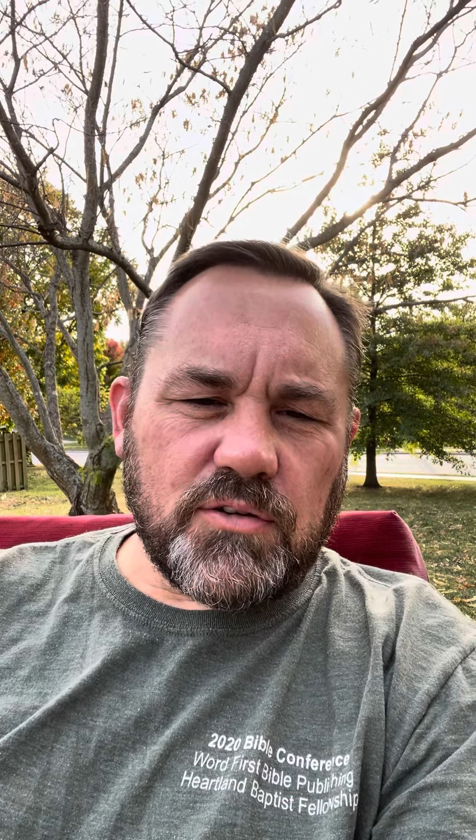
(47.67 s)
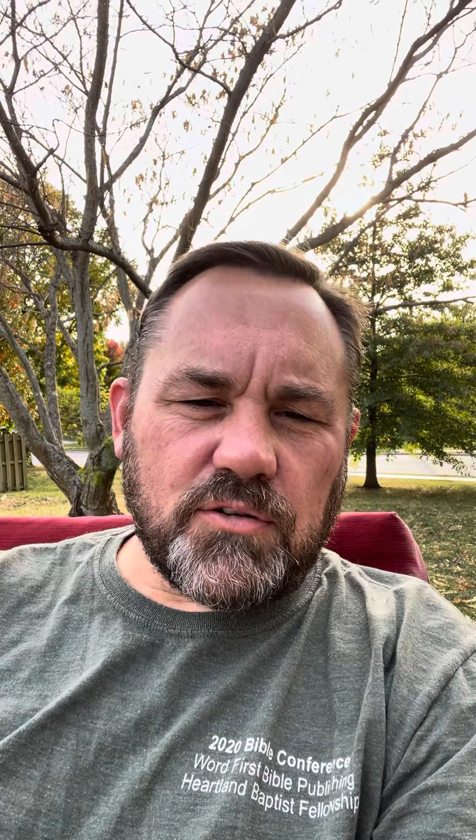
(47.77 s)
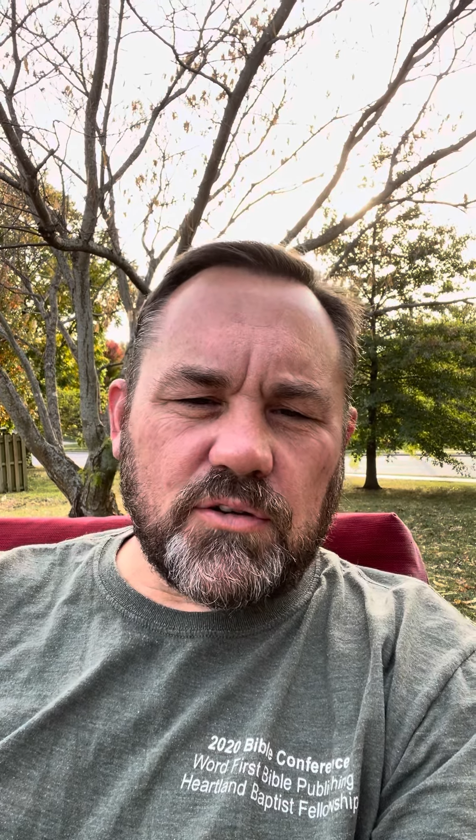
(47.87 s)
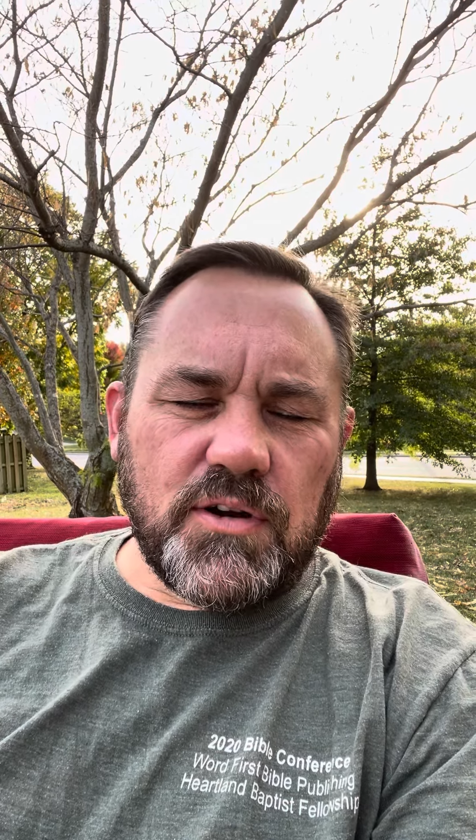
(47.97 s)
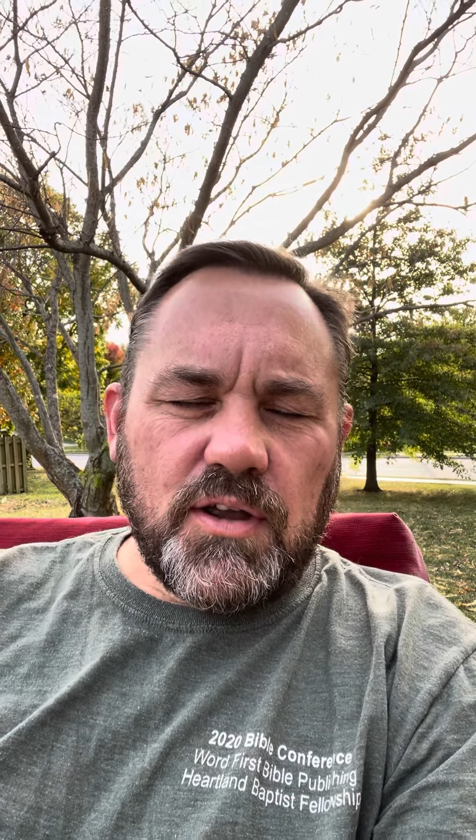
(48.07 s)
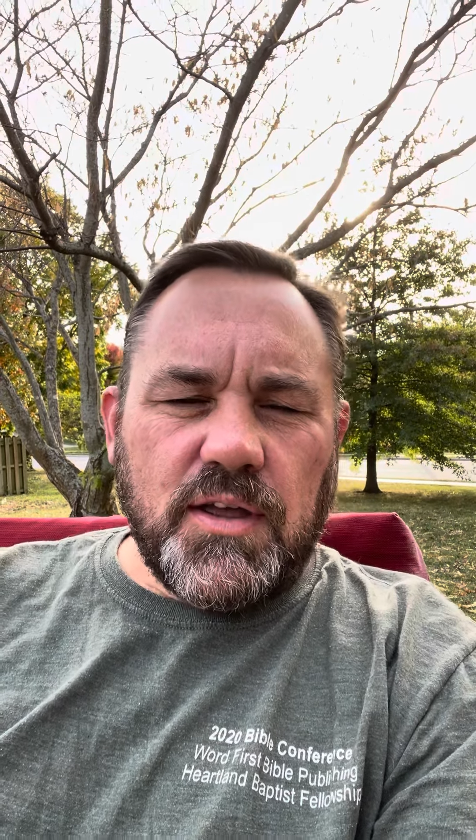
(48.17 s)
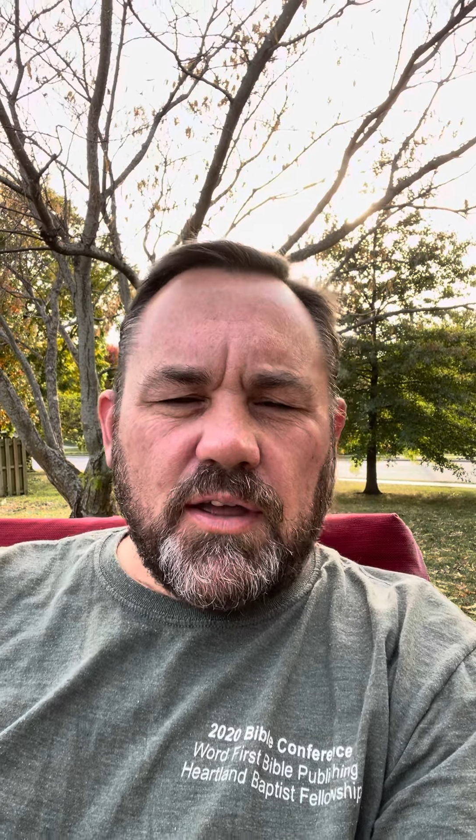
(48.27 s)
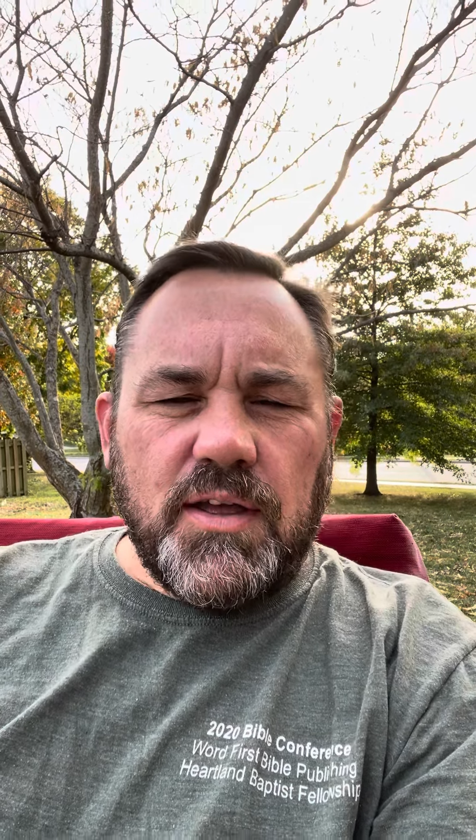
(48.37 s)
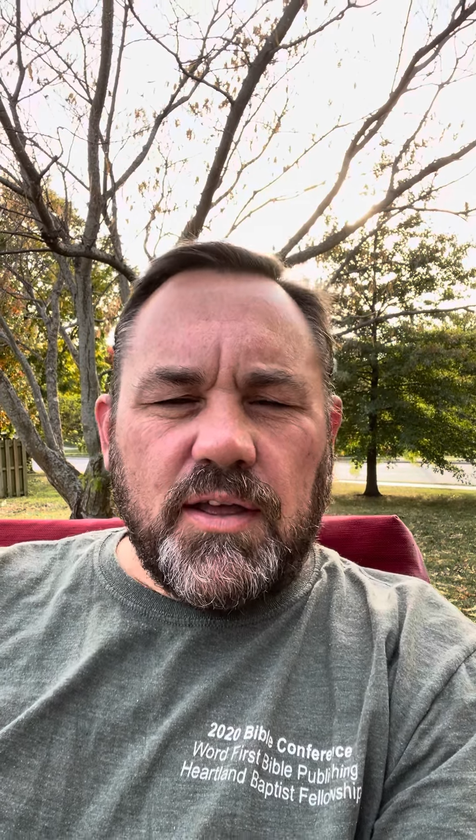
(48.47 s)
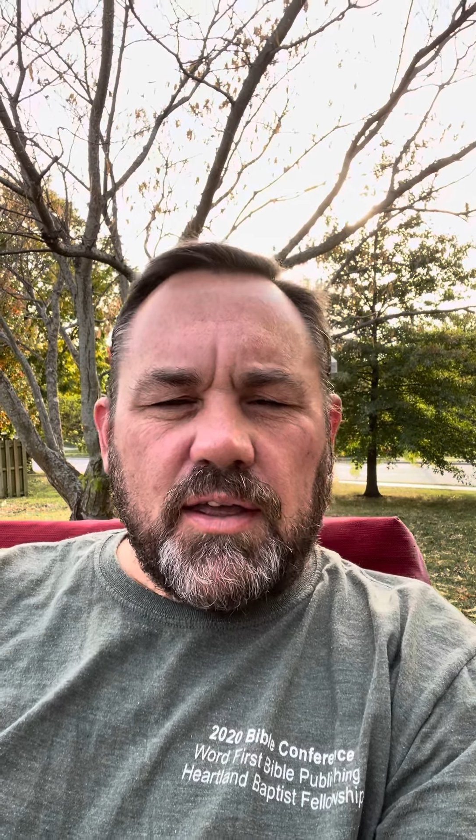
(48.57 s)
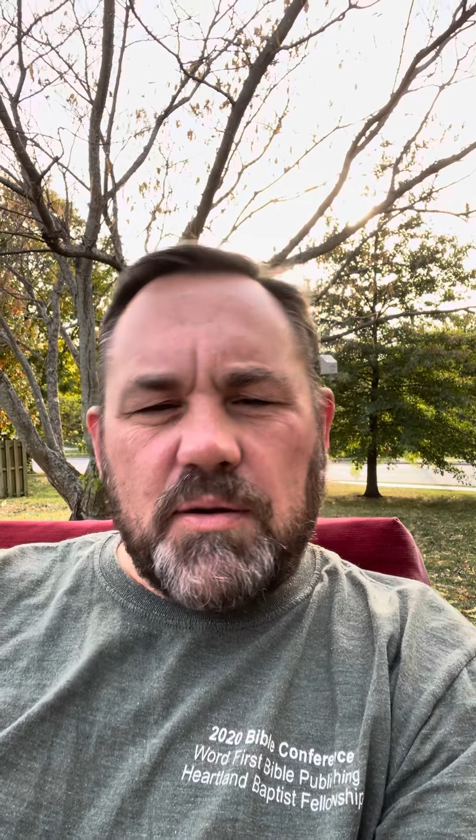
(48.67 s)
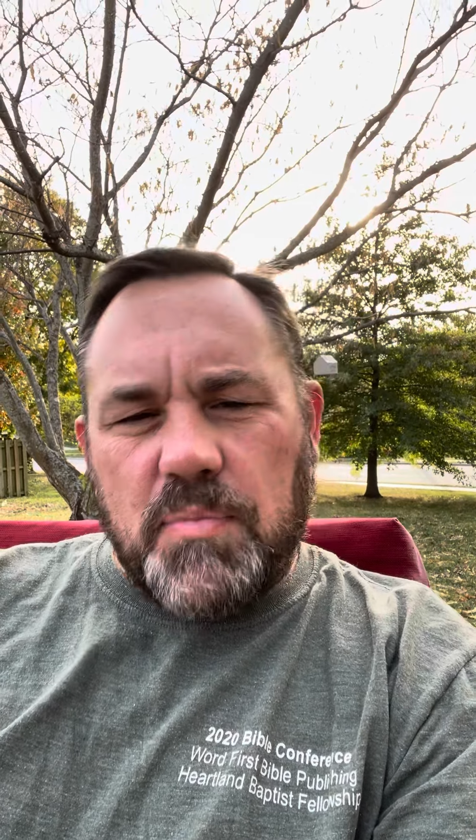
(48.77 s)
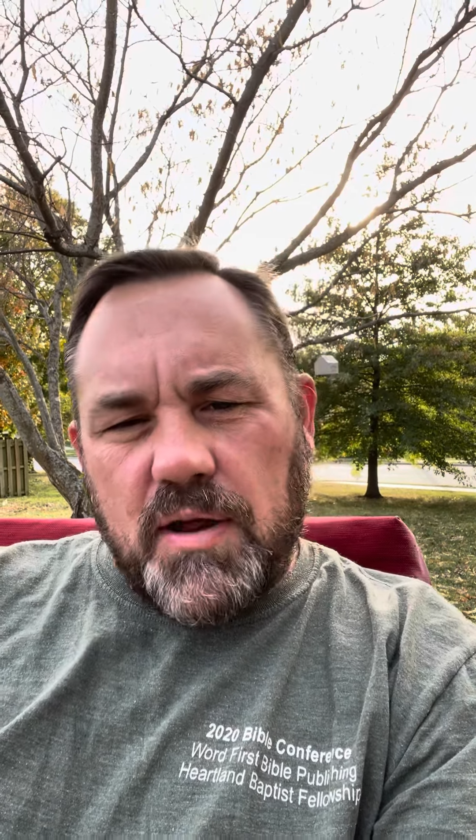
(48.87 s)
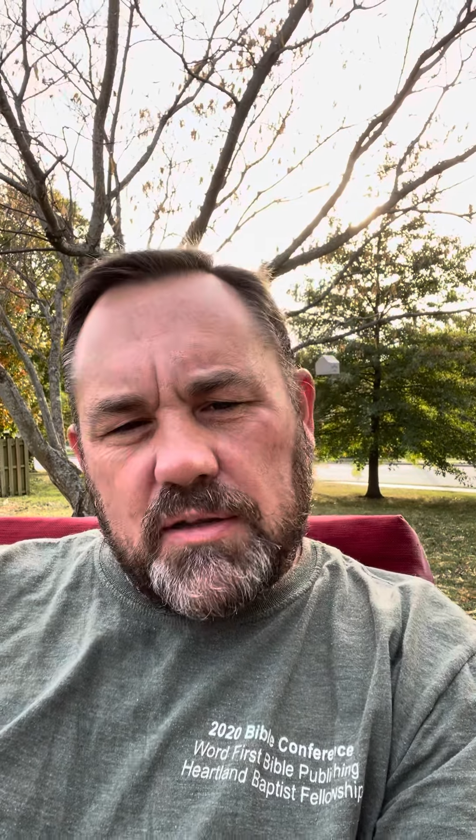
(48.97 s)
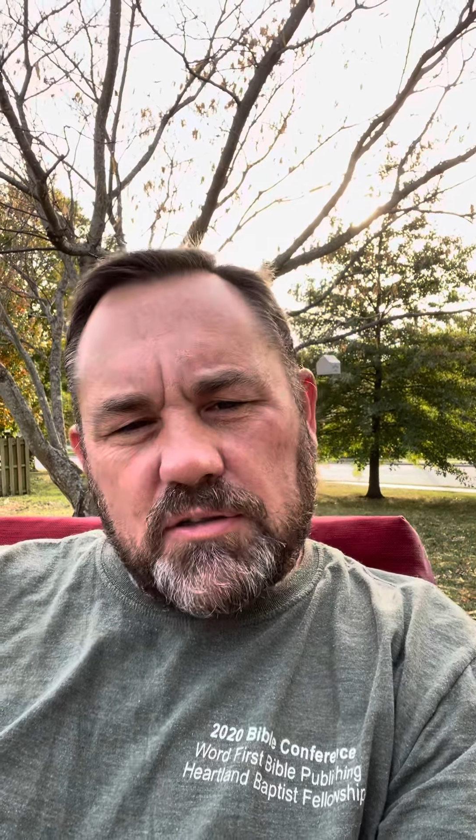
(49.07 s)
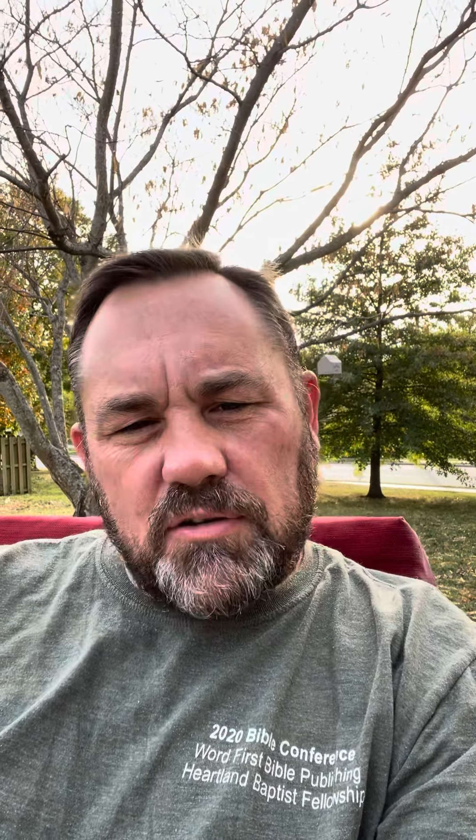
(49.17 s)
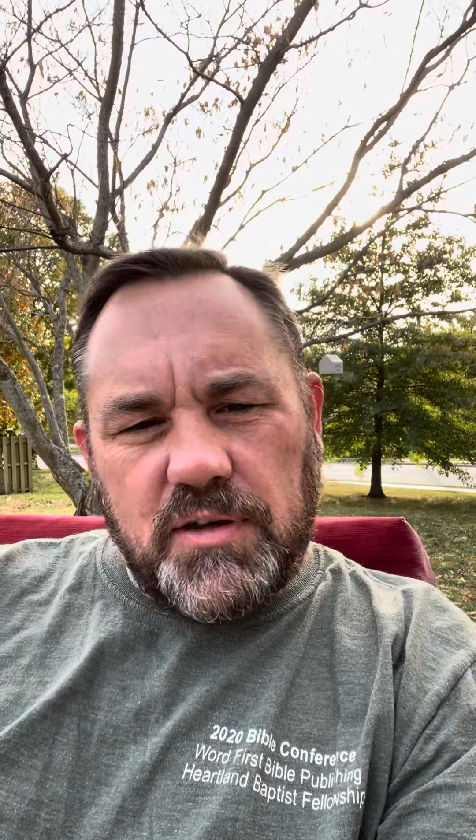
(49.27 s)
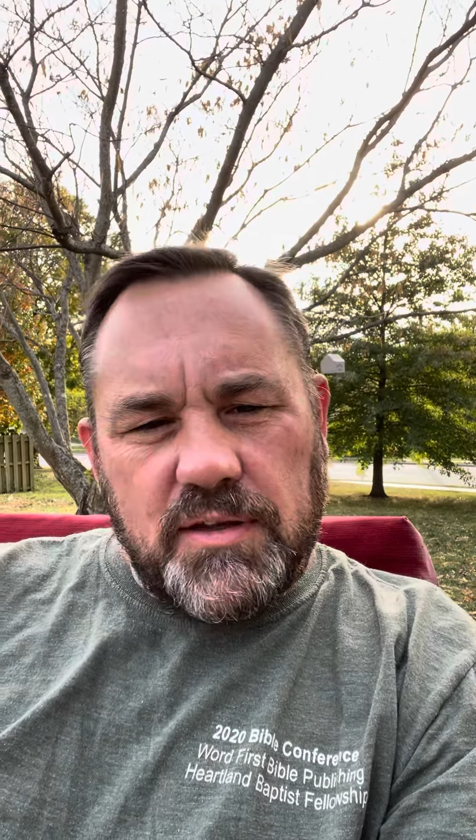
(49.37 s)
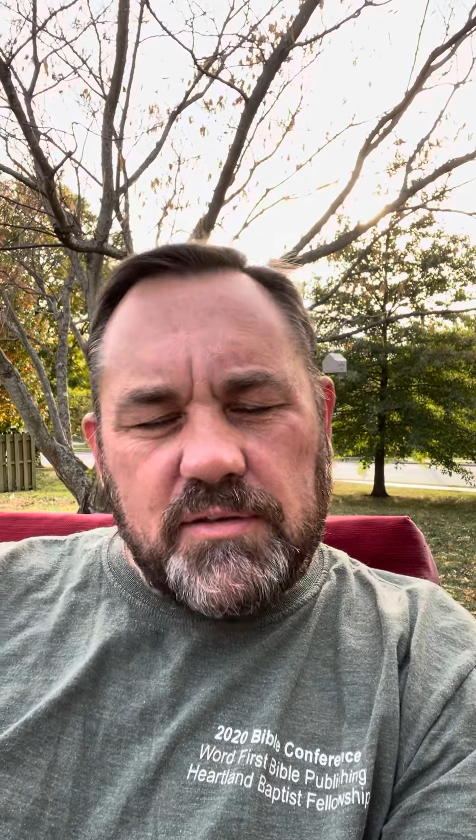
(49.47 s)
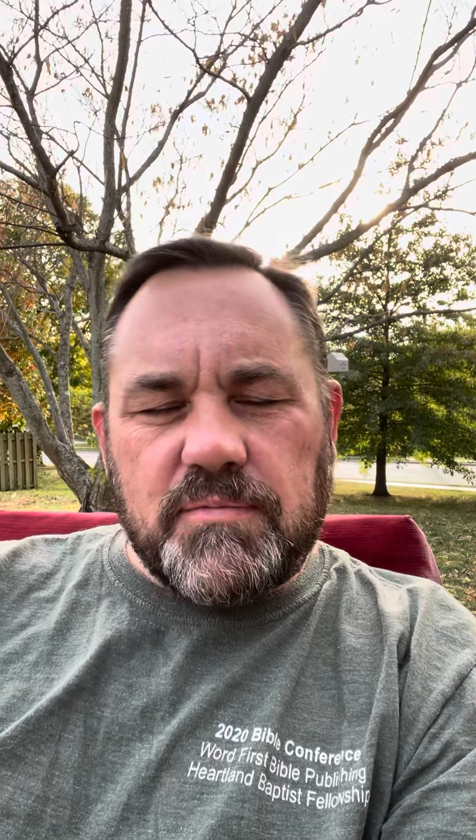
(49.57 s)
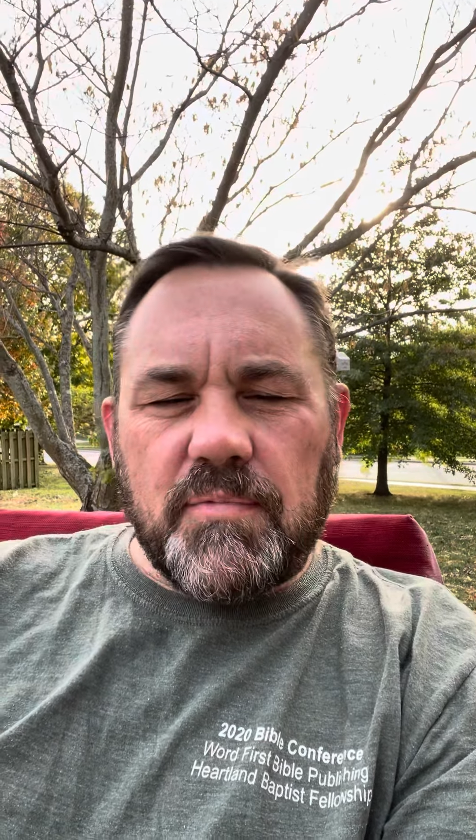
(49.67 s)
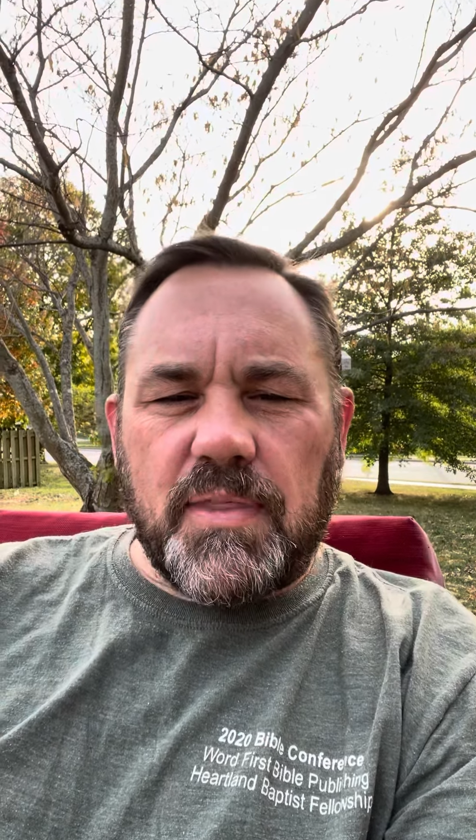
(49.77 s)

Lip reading: Her antibiotics are in,